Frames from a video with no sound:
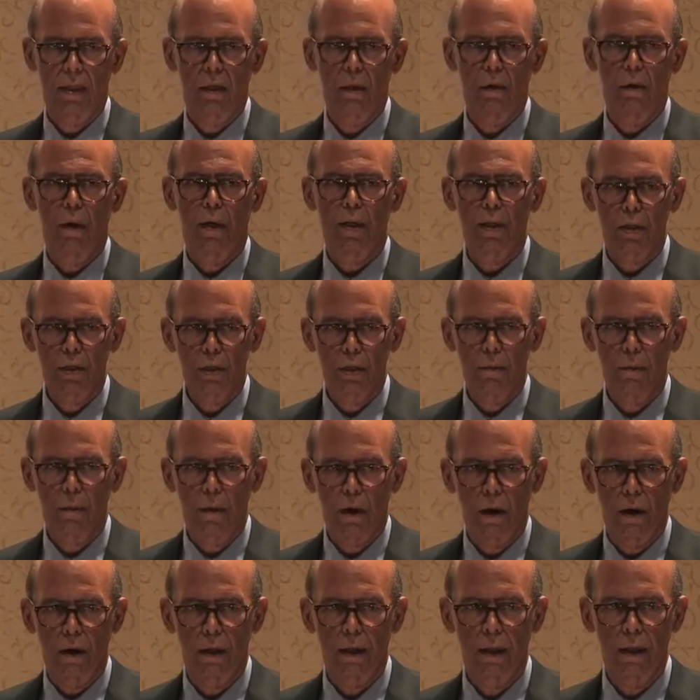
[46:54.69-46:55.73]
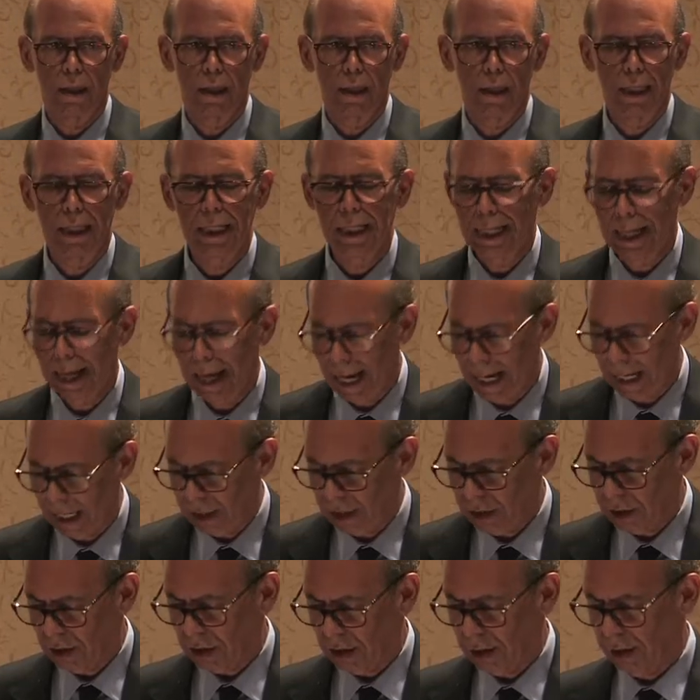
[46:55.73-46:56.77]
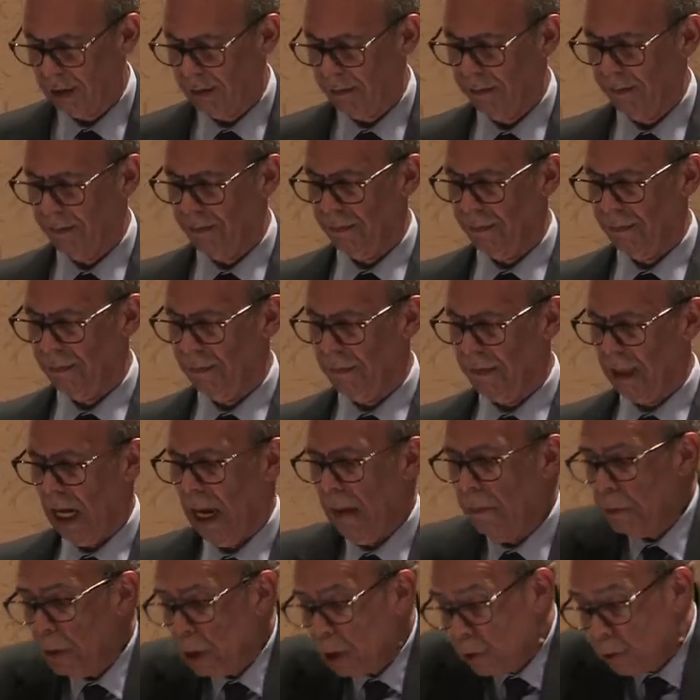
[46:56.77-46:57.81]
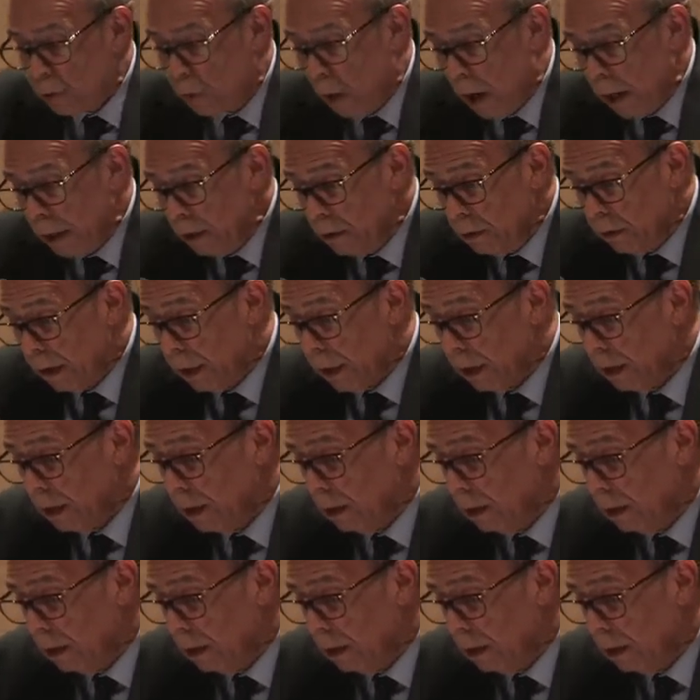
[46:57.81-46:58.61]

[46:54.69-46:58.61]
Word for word: Question mark. He asked. I'm just wondering